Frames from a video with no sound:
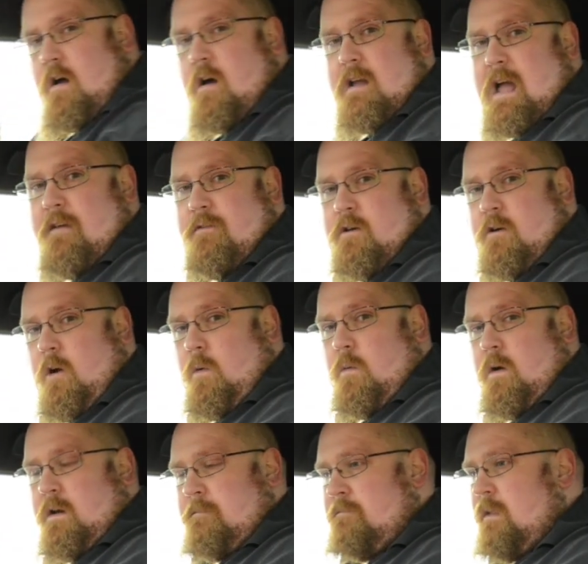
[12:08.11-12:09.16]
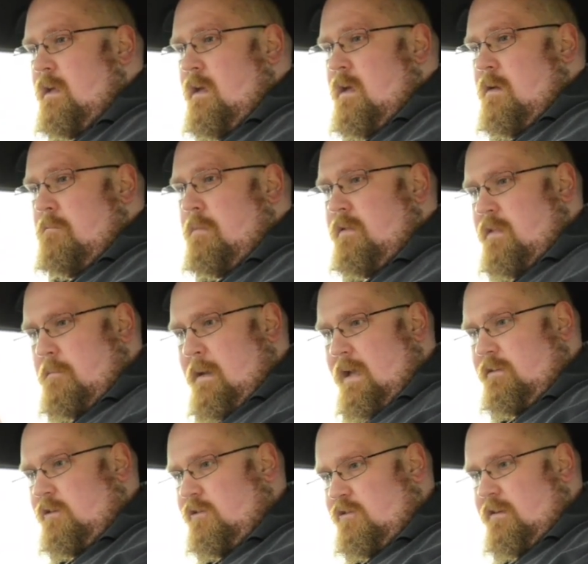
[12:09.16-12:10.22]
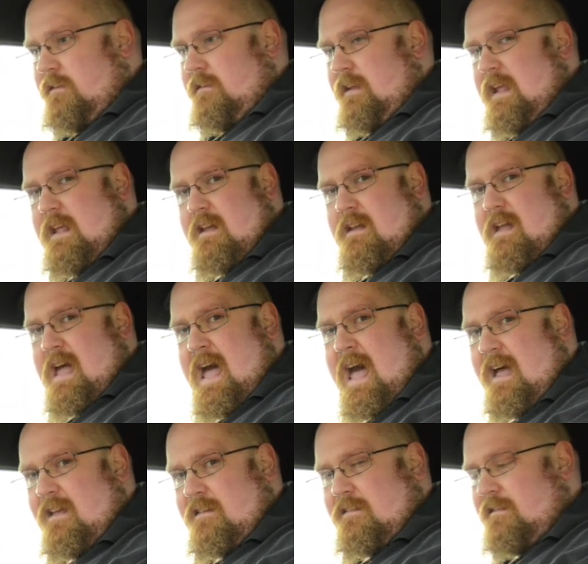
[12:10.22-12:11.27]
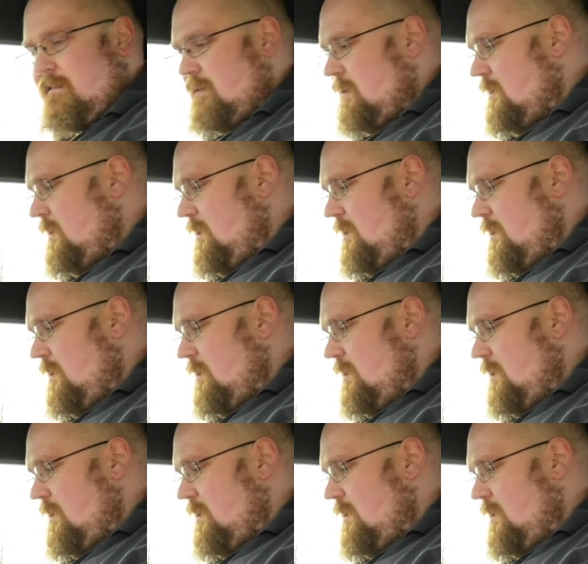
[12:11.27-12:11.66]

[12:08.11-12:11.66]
I haven't got one, but the passenger seat has.